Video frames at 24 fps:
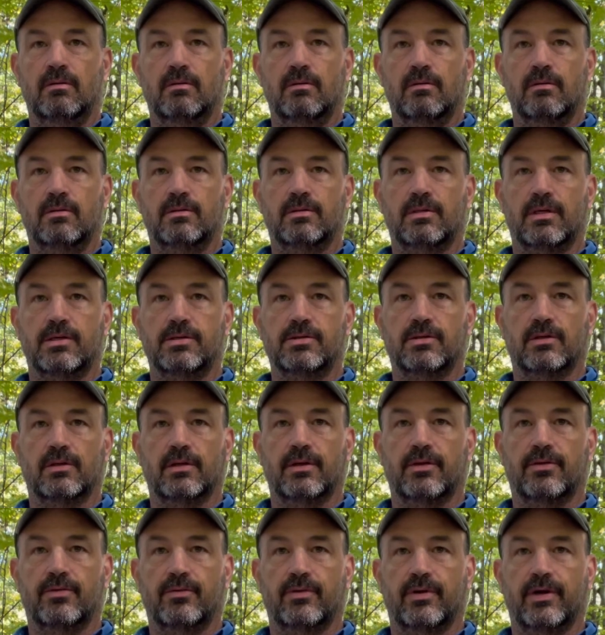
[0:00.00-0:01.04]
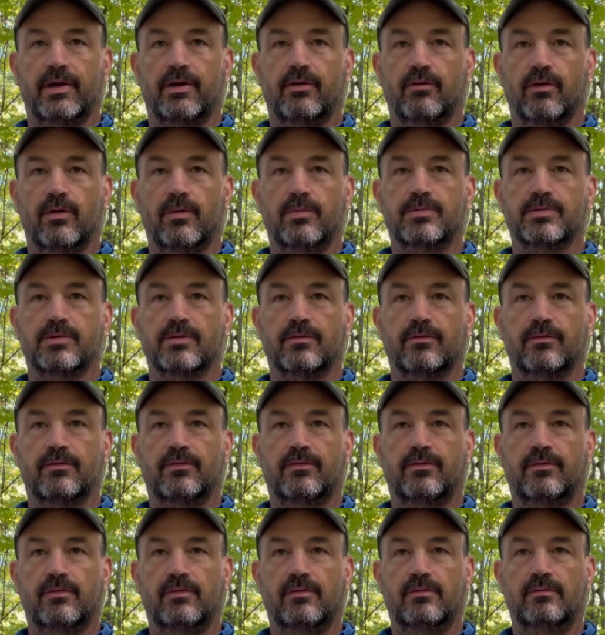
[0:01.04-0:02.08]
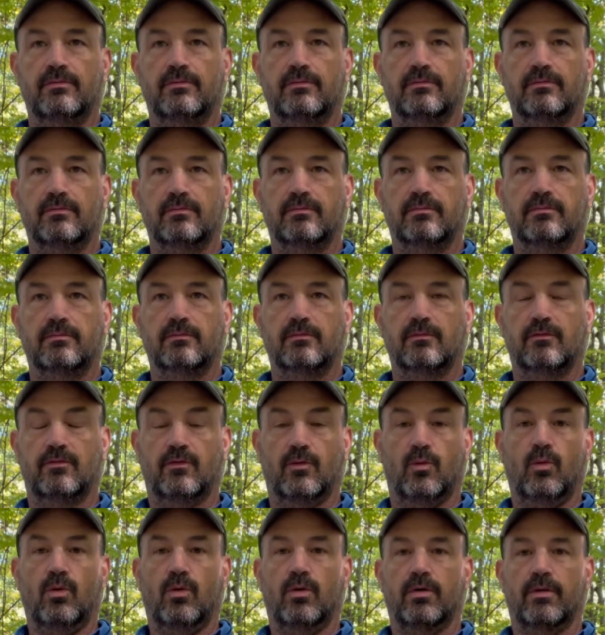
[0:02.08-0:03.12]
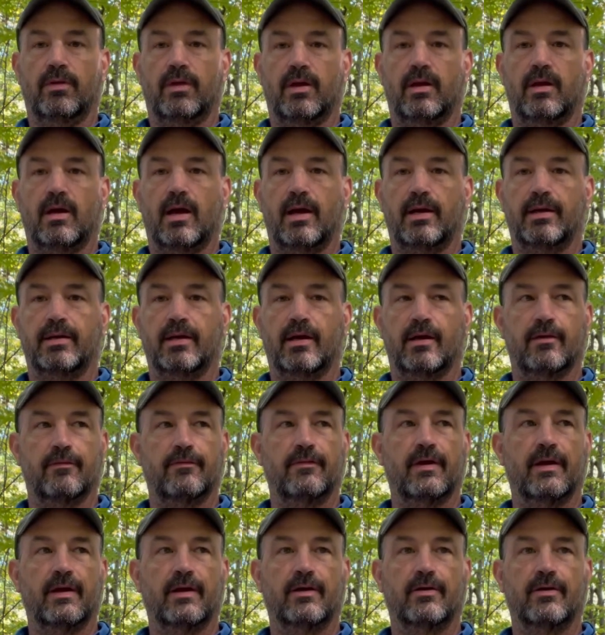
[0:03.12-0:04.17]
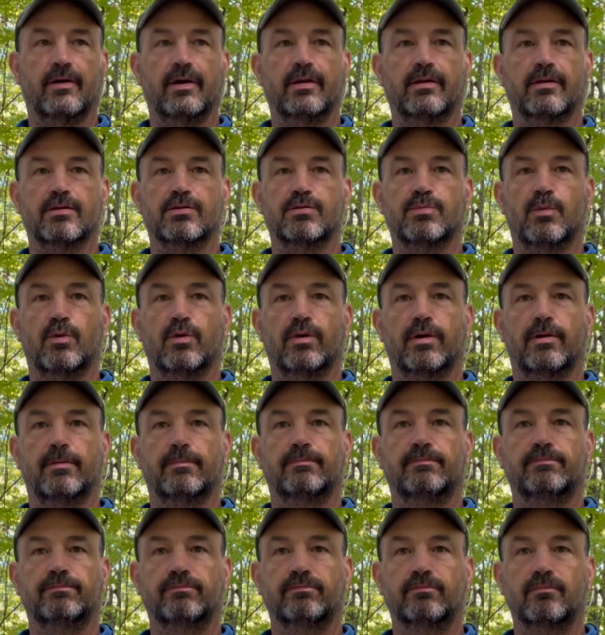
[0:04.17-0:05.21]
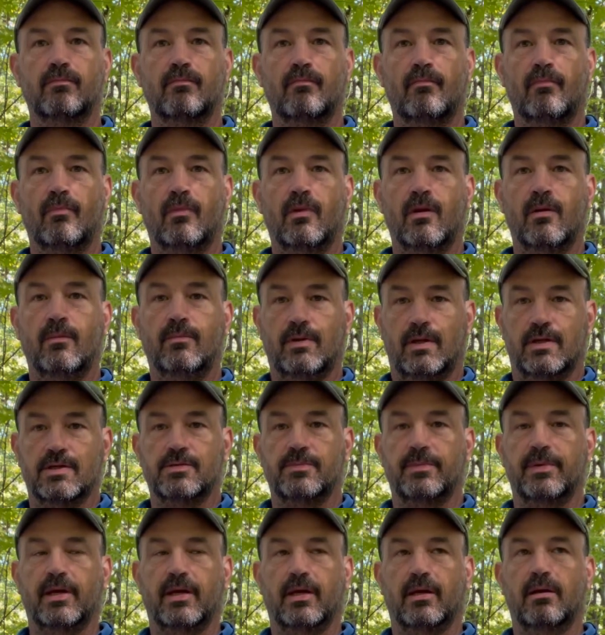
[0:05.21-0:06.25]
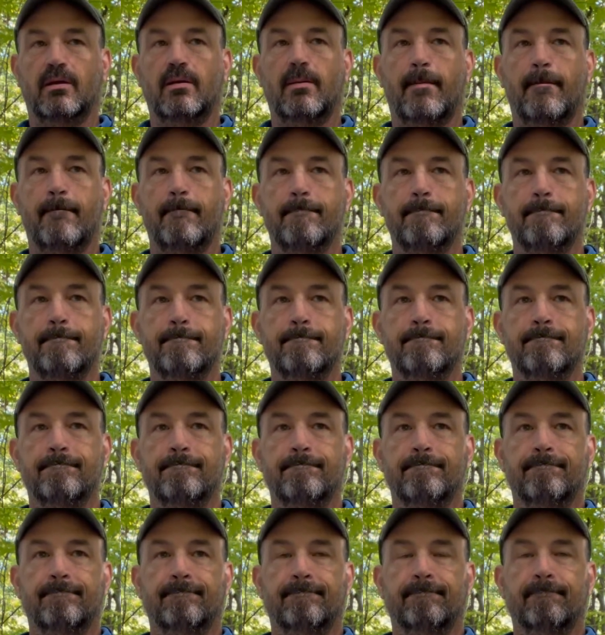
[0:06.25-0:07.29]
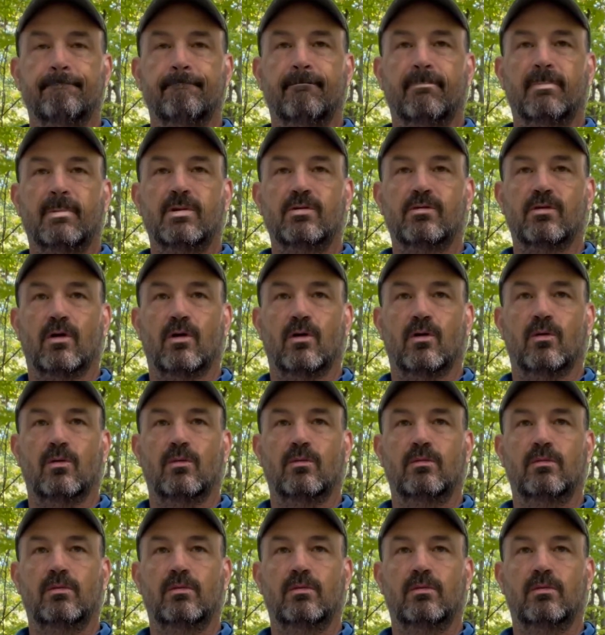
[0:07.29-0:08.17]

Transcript: essentially 3 groups of 4 that hiked out of Fane Creek this morning, plus me. So